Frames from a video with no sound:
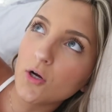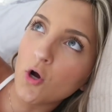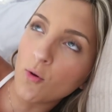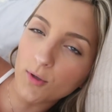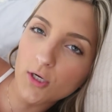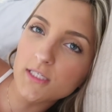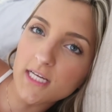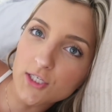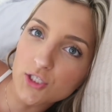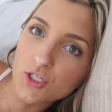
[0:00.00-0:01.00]
HomeGoods.
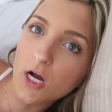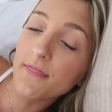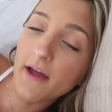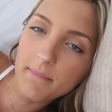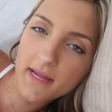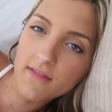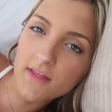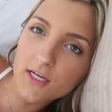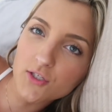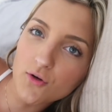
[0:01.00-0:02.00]
I just got that pan
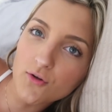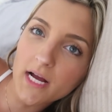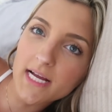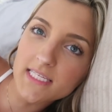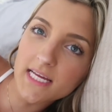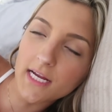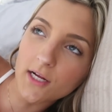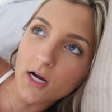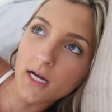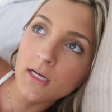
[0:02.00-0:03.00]
that I showed you guys, and I
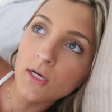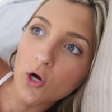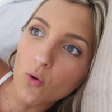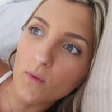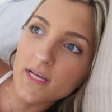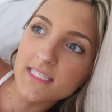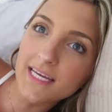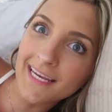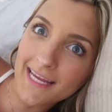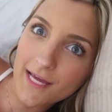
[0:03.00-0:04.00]
got a whisk
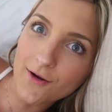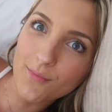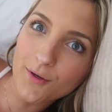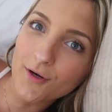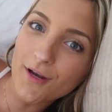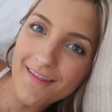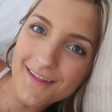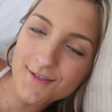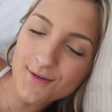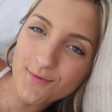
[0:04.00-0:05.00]
and a can opener.
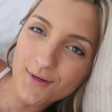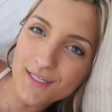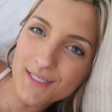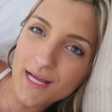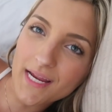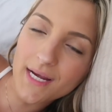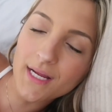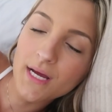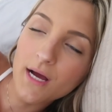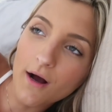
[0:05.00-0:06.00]
Nothing super exciting,
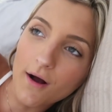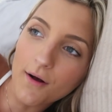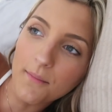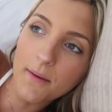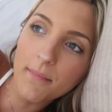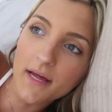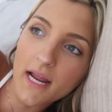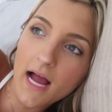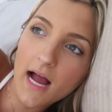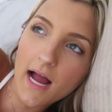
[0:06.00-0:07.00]
but
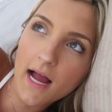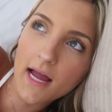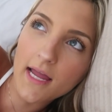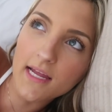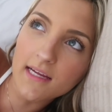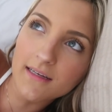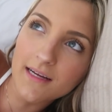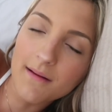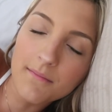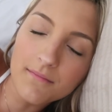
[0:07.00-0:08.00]
I
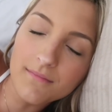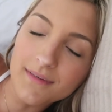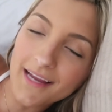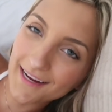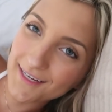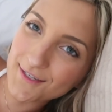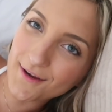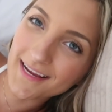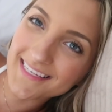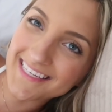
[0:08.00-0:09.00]
am not going to show
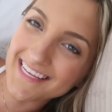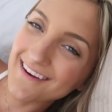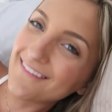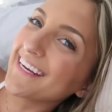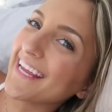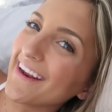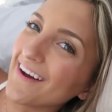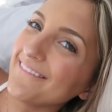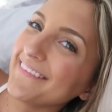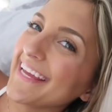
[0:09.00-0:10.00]
you guys because I don't want to get
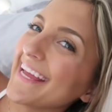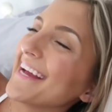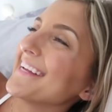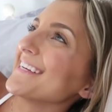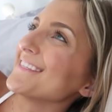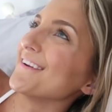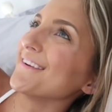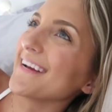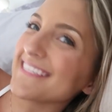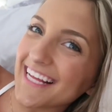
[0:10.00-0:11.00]
up, and I showed
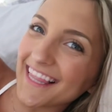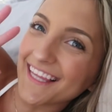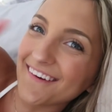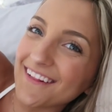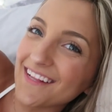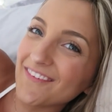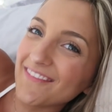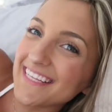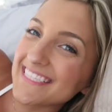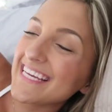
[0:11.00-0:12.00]
you guys like a little clip of
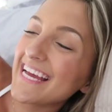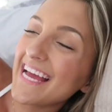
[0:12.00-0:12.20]
it.